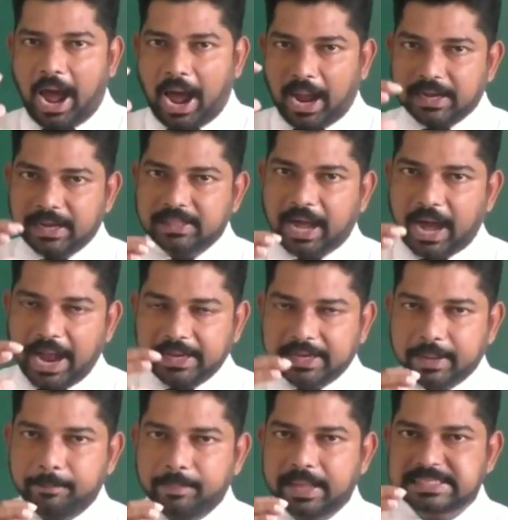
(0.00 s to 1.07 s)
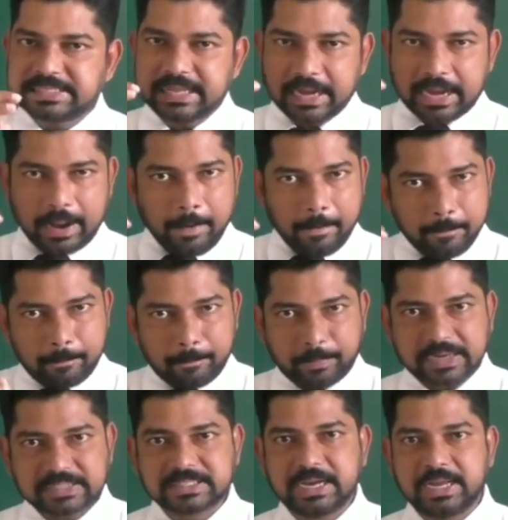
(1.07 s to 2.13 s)
under the high temperature,
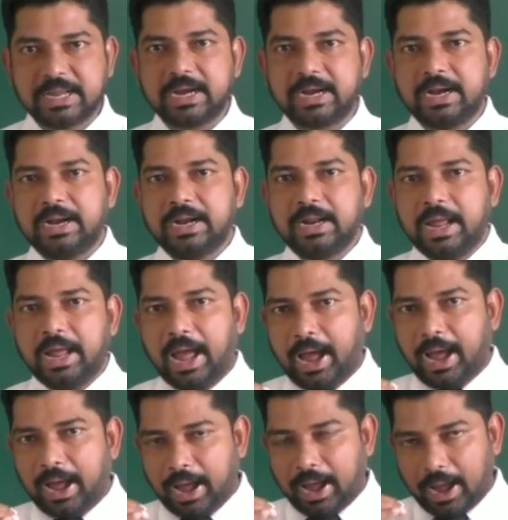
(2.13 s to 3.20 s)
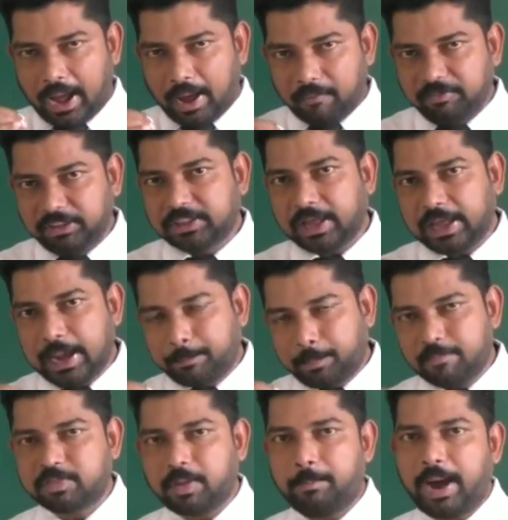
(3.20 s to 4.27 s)
pressure, with the help
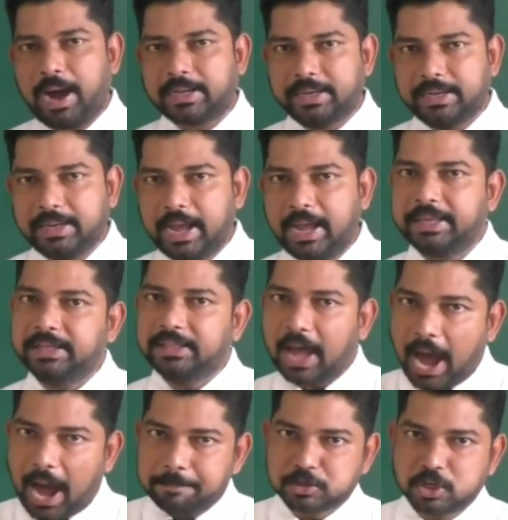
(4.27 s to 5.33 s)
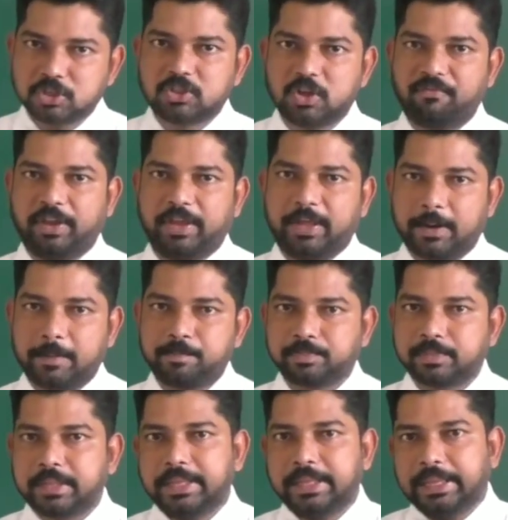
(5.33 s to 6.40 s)
of some bacteria in the absence of air,
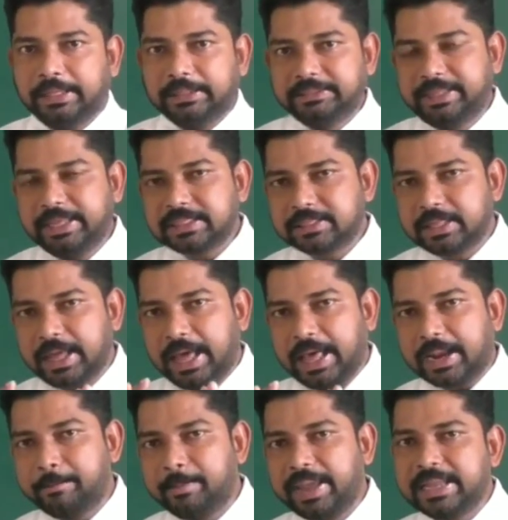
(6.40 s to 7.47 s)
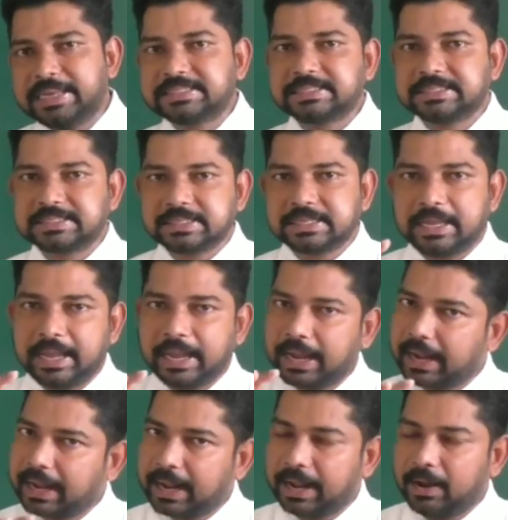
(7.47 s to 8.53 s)
these remains
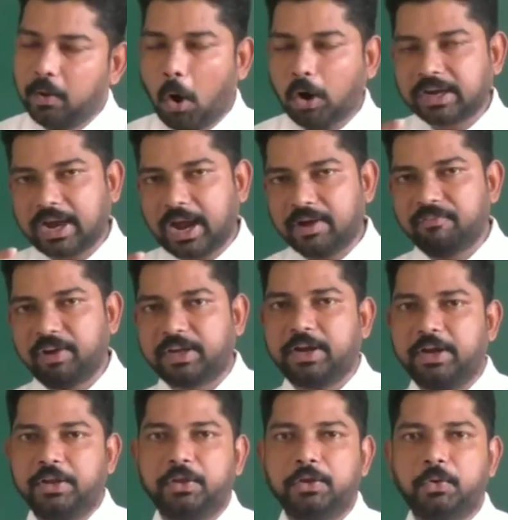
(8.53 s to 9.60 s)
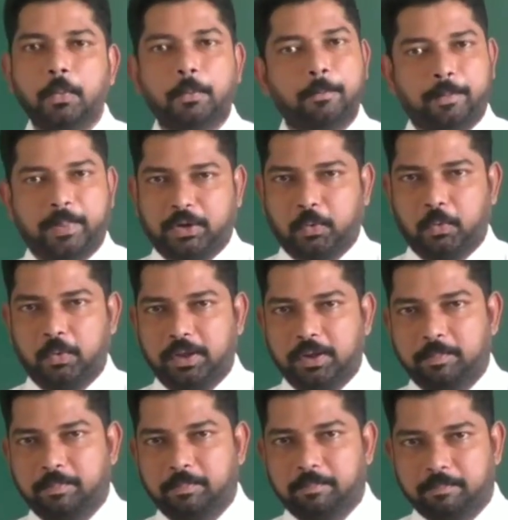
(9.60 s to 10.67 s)
got converted into
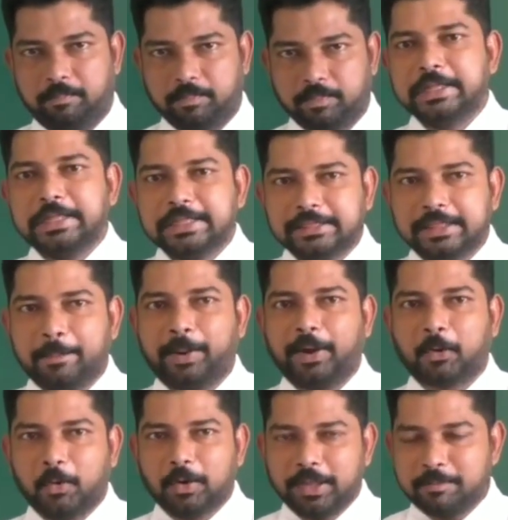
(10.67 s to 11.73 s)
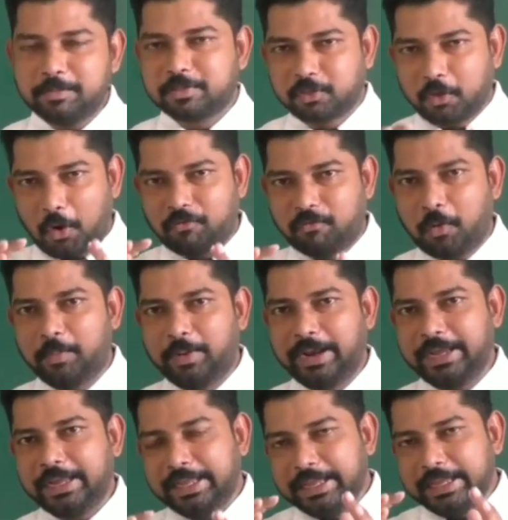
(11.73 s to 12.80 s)
petroleum. The petroleum so
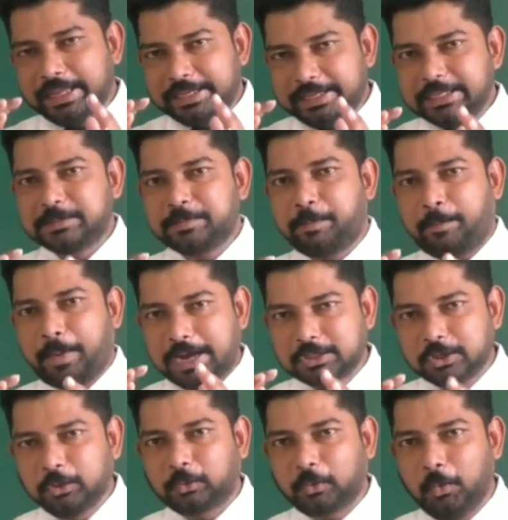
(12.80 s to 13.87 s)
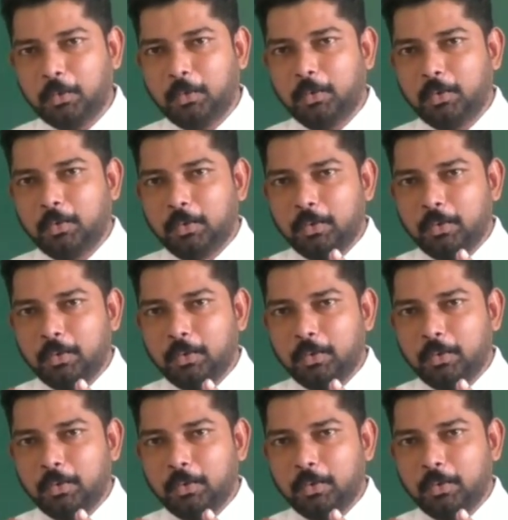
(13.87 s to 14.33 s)
formed is passed through